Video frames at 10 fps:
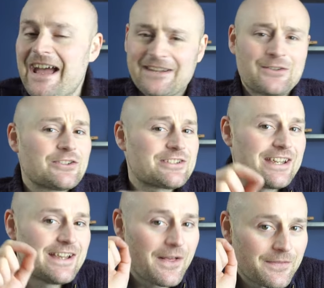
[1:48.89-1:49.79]
And I've got to
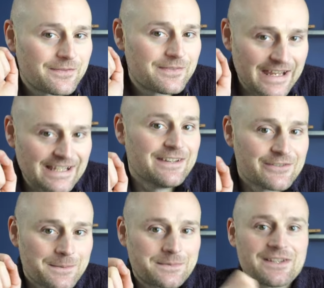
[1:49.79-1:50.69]
say, it
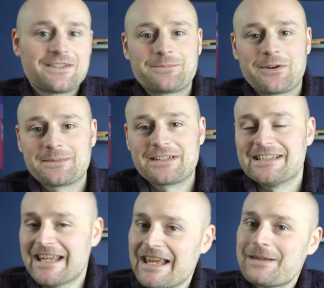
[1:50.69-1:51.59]
lives up to those
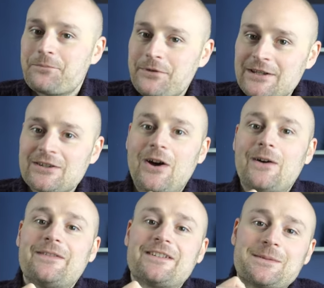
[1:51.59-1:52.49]
promises. It prints
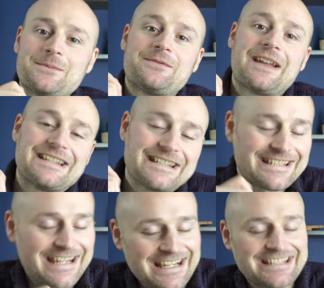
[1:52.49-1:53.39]
off some
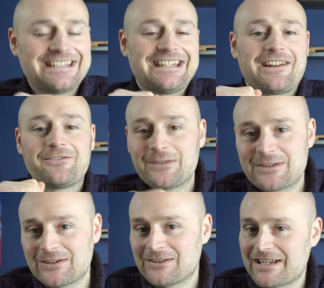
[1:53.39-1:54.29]
fantastic
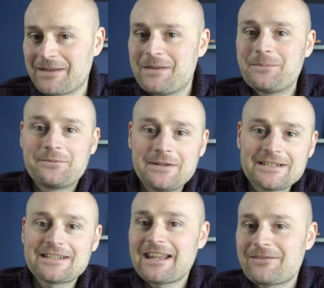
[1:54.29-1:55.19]
results, and the
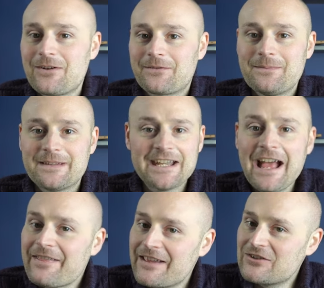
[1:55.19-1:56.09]
prints that I've got from this,
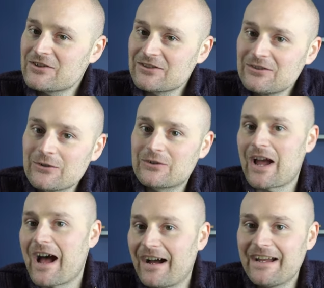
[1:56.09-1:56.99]
they just look
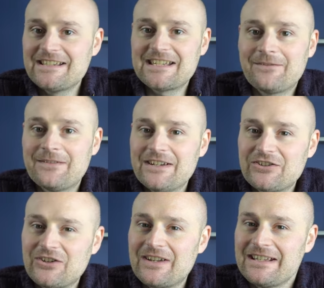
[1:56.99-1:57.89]
higher
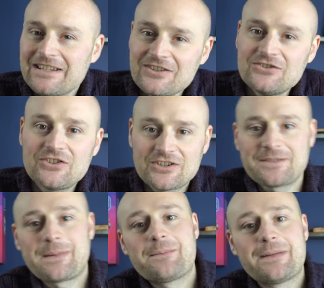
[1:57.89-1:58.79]
definition, and you can
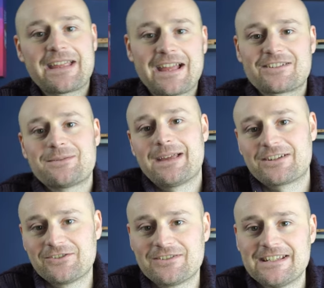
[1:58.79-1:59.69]
just about make out some
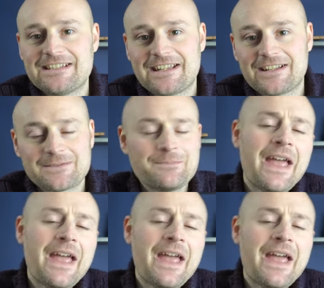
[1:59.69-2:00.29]
extra details.